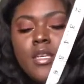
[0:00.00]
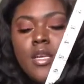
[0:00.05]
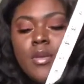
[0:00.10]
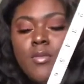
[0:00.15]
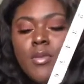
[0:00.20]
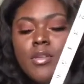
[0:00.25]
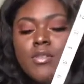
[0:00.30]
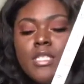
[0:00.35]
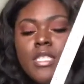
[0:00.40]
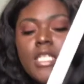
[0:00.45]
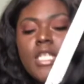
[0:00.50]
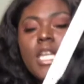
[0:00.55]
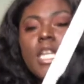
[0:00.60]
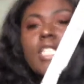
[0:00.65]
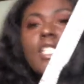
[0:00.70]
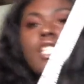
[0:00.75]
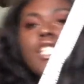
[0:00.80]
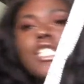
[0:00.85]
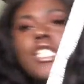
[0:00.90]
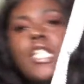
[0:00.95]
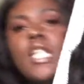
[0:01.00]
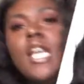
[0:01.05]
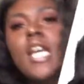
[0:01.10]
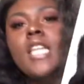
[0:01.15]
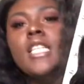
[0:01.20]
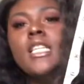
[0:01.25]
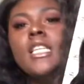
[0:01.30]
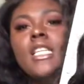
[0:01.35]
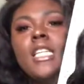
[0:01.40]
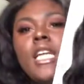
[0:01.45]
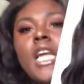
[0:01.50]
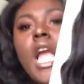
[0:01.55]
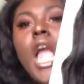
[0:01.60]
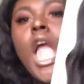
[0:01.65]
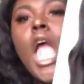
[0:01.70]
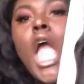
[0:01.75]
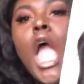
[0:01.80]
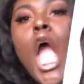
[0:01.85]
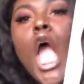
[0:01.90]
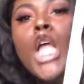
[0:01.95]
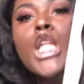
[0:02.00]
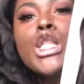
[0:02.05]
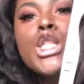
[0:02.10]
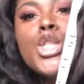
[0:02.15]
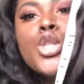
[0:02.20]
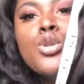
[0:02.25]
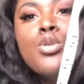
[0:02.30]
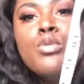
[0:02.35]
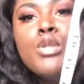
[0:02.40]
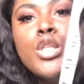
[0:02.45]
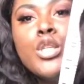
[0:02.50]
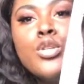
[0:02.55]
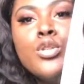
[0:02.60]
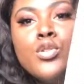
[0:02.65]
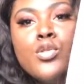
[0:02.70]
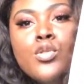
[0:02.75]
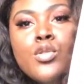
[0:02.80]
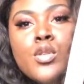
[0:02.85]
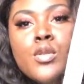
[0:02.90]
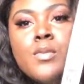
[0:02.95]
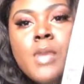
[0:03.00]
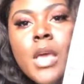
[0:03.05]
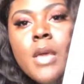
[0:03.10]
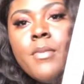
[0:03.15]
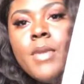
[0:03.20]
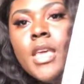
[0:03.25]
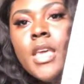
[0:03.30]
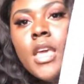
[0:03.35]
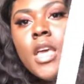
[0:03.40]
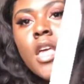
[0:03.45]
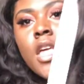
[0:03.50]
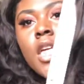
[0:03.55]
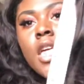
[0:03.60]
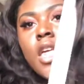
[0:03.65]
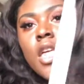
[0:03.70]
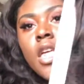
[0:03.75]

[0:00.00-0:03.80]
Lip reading: Come on, Tinashe. I need 2 tools, baby.